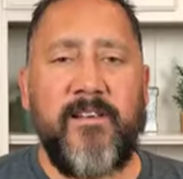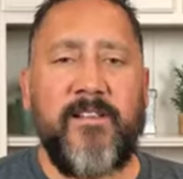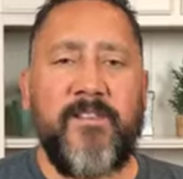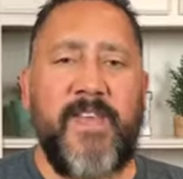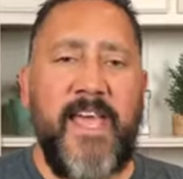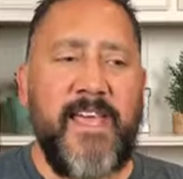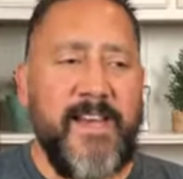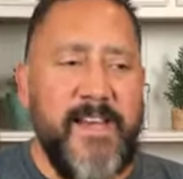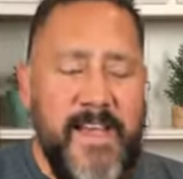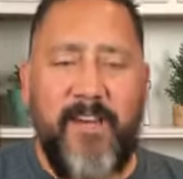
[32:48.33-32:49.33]
they
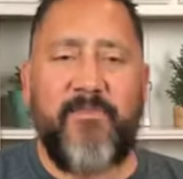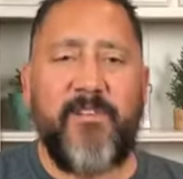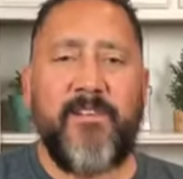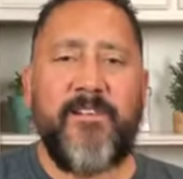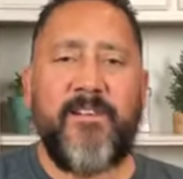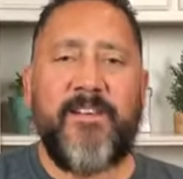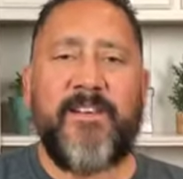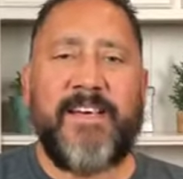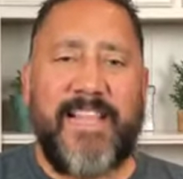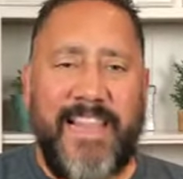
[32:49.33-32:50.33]
can never
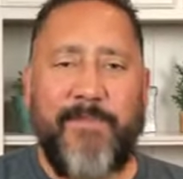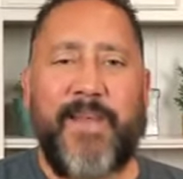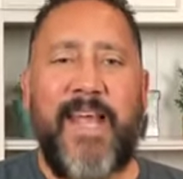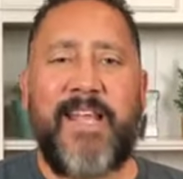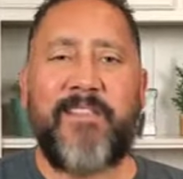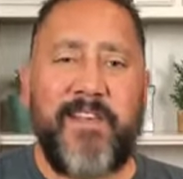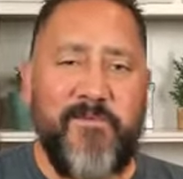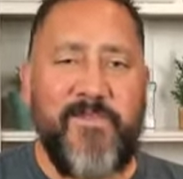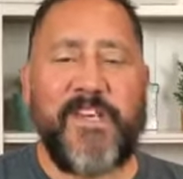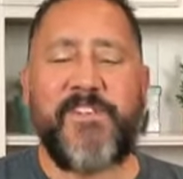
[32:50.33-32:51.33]
eliminate the
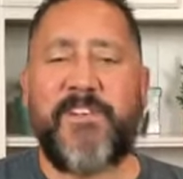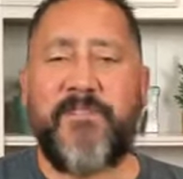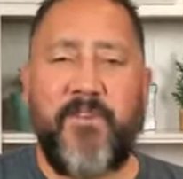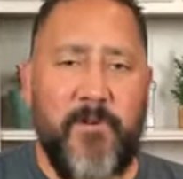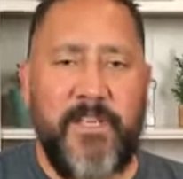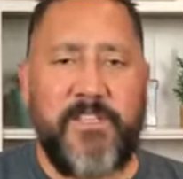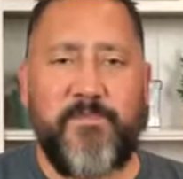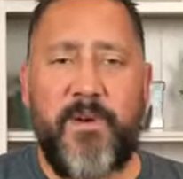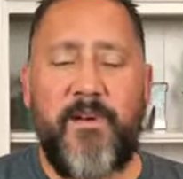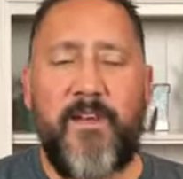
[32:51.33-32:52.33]
conviction of the Holy
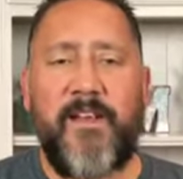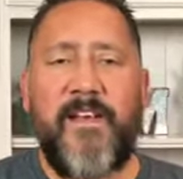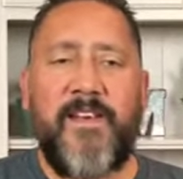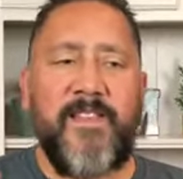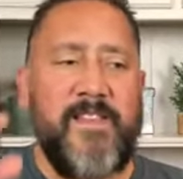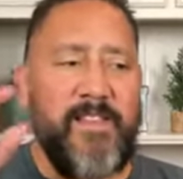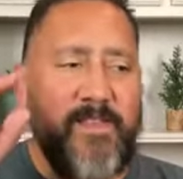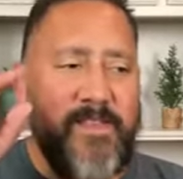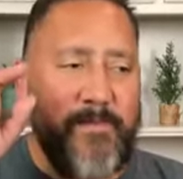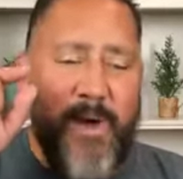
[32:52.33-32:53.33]
Spirit.
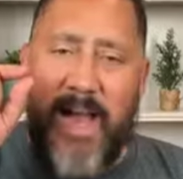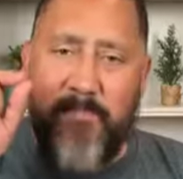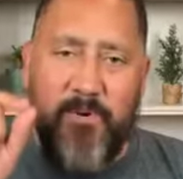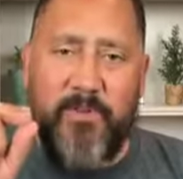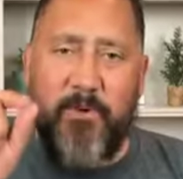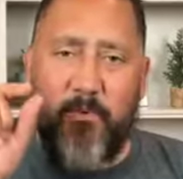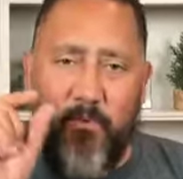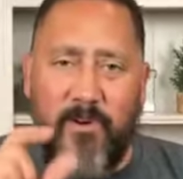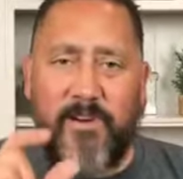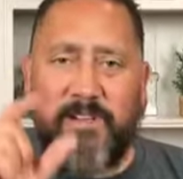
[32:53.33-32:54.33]
The Bible, the
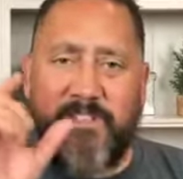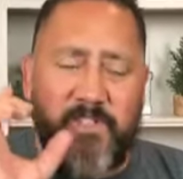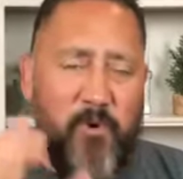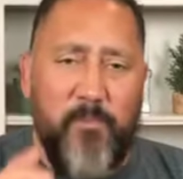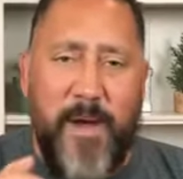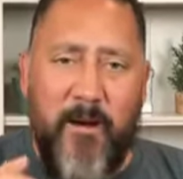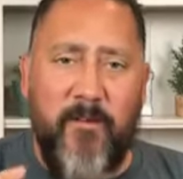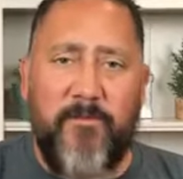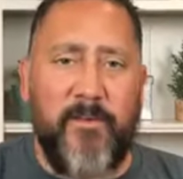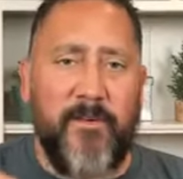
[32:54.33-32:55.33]
Word, is so
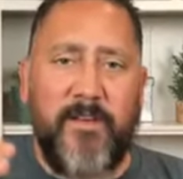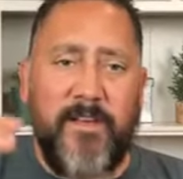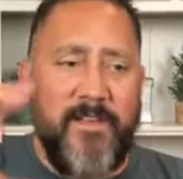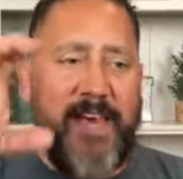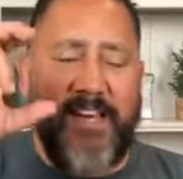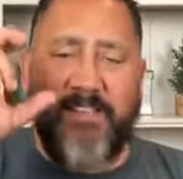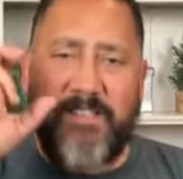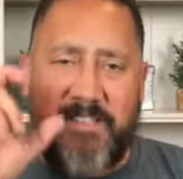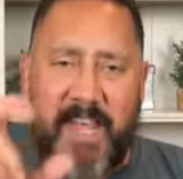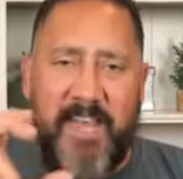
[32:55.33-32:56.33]
powerful that it
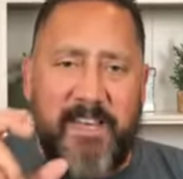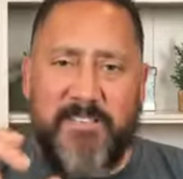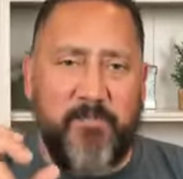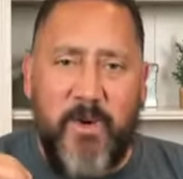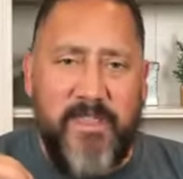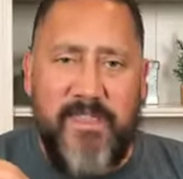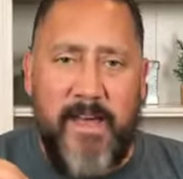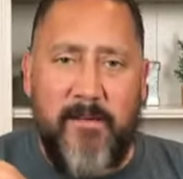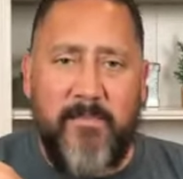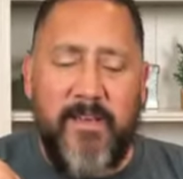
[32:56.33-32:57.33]
stays with
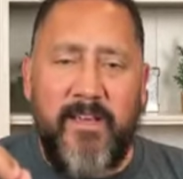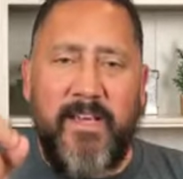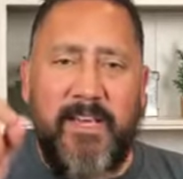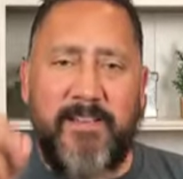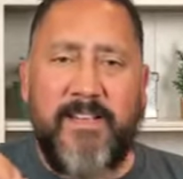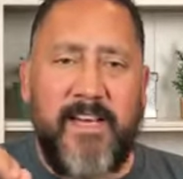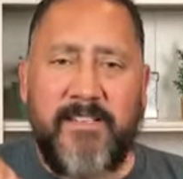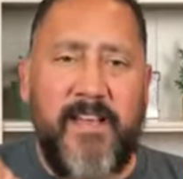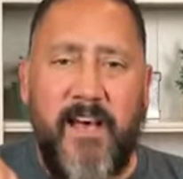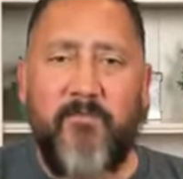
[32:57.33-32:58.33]
them. It
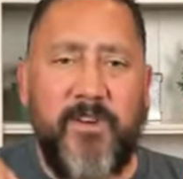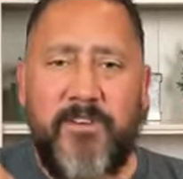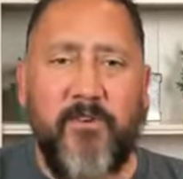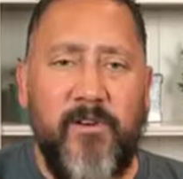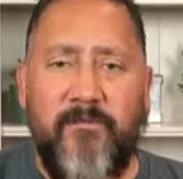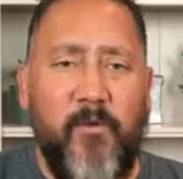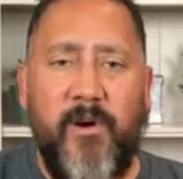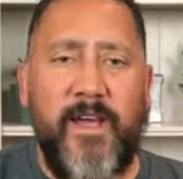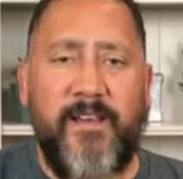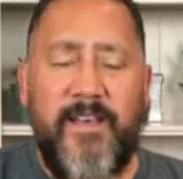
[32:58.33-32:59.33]
does not return
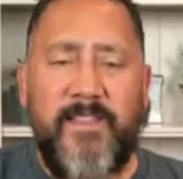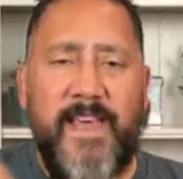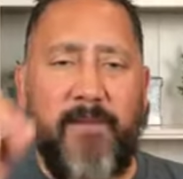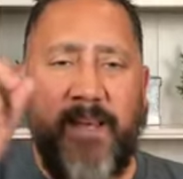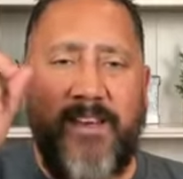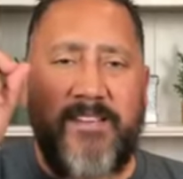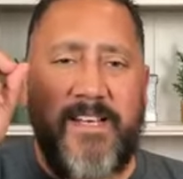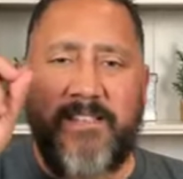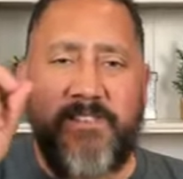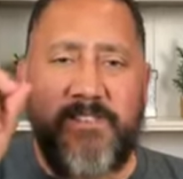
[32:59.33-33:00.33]
void. That means it
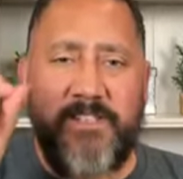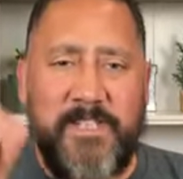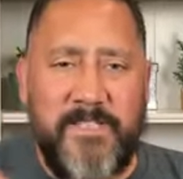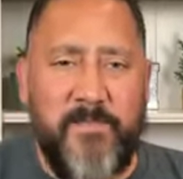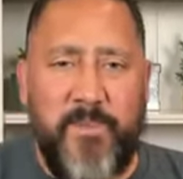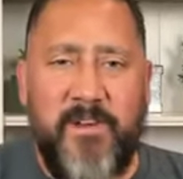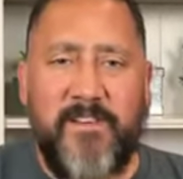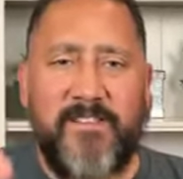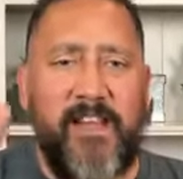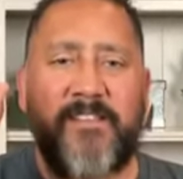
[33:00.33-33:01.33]
doesn't just disappear.
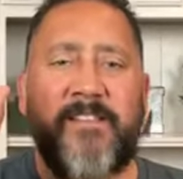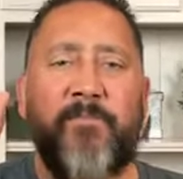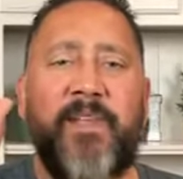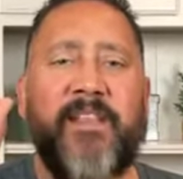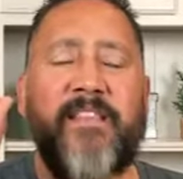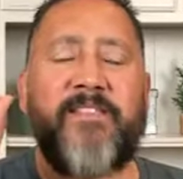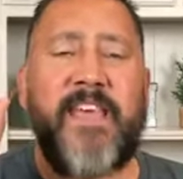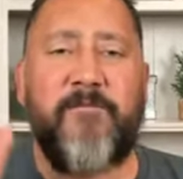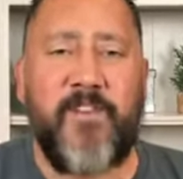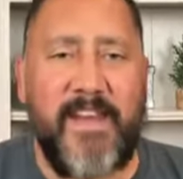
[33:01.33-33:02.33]
It's not something that
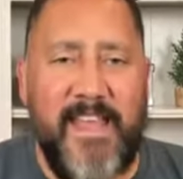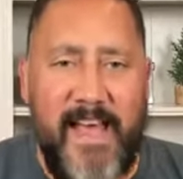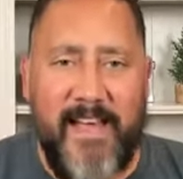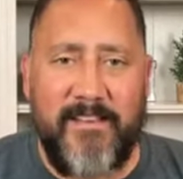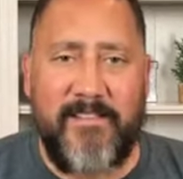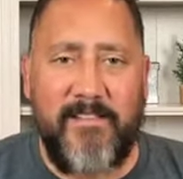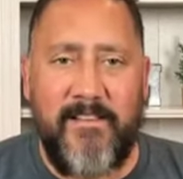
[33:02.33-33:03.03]
they forget.